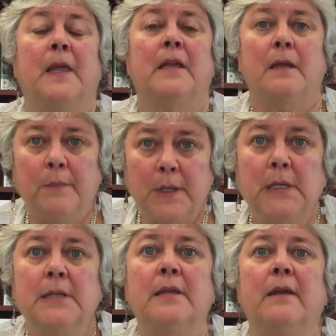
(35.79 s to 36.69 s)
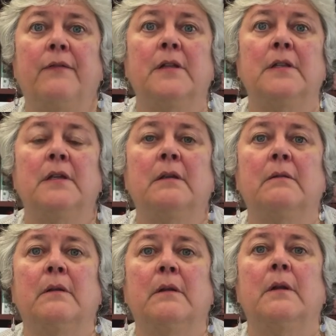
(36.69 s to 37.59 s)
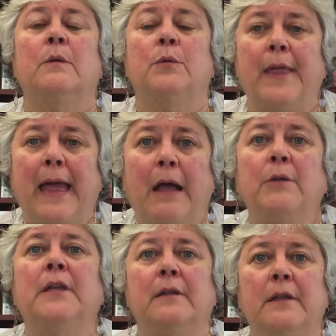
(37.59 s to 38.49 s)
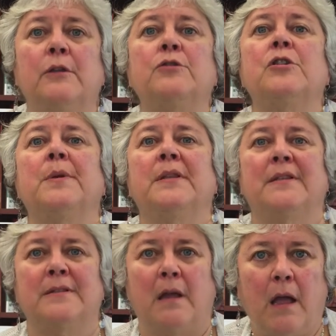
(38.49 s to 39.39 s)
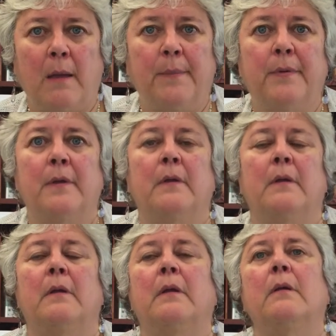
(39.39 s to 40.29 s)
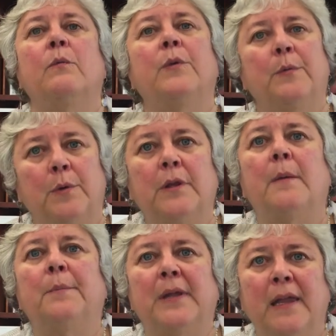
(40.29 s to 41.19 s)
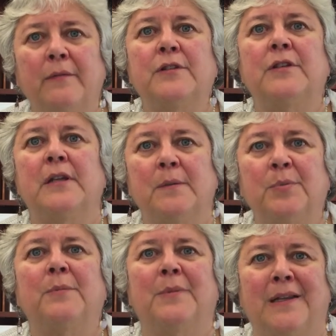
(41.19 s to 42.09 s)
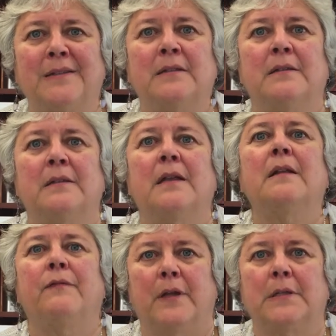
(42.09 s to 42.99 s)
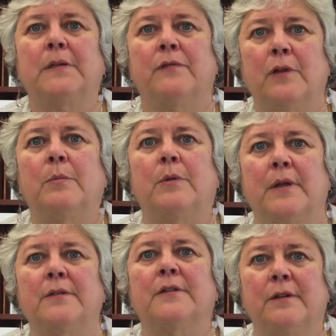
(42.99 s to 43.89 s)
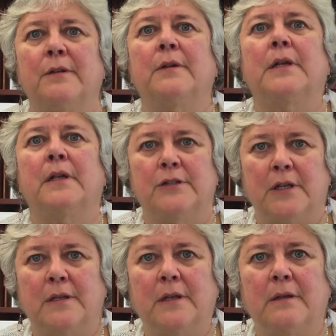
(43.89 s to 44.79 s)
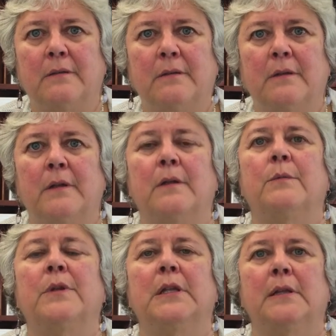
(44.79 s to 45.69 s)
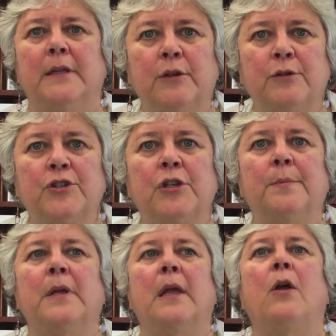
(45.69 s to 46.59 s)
and committed to that funding. Without that leadership at the top, we will not be able to implement an effective global health security agenda. We need leadership